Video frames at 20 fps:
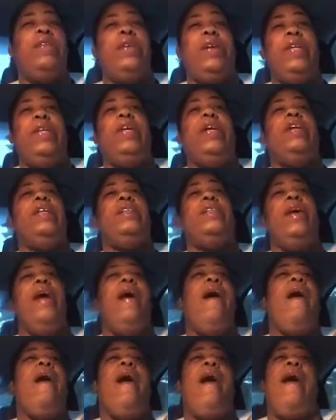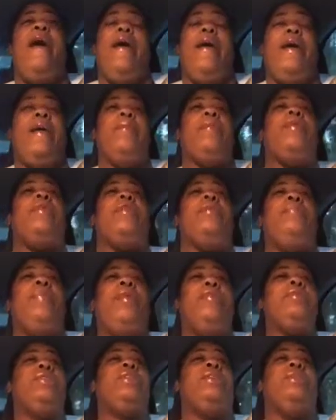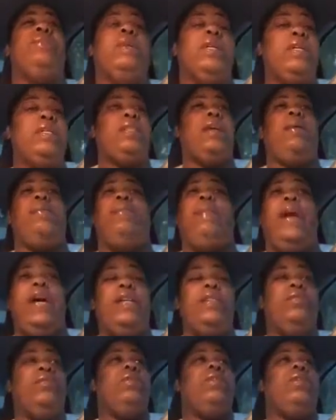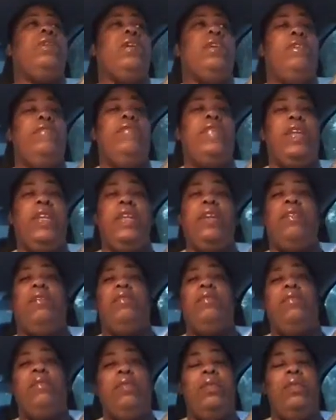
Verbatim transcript: And yes, I am going to post it because I'm not doing another video.